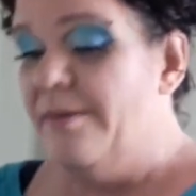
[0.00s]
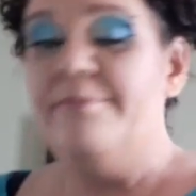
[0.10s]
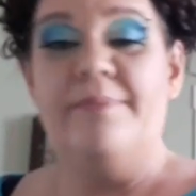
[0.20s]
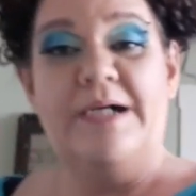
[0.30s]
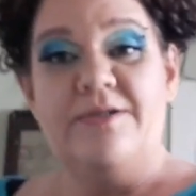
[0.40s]

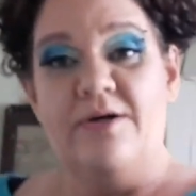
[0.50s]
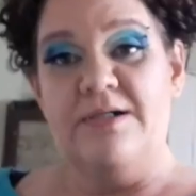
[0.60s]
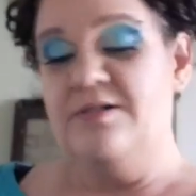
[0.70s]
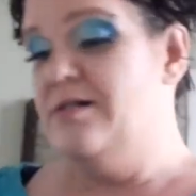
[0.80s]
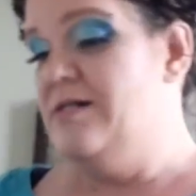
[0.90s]
my
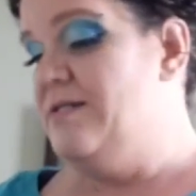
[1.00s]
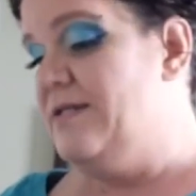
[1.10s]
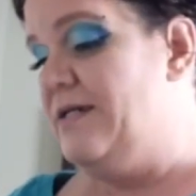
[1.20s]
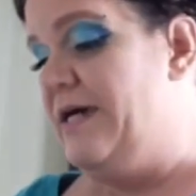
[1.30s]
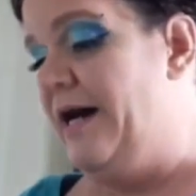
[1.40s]
daughter is
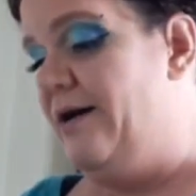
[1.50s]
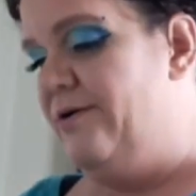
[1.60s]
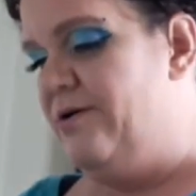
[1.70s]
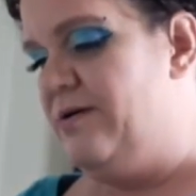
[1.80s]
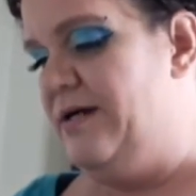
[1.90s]
in
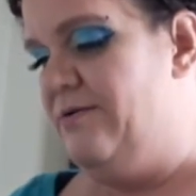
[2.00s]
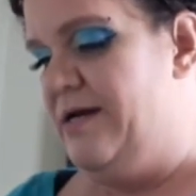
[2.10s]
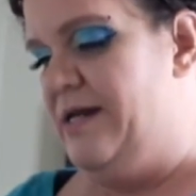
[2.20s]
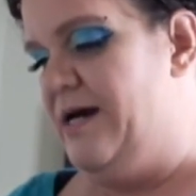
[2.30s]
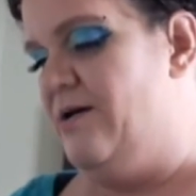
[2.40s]
Calgary
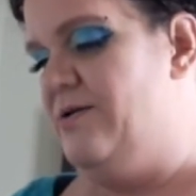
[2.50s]
right now,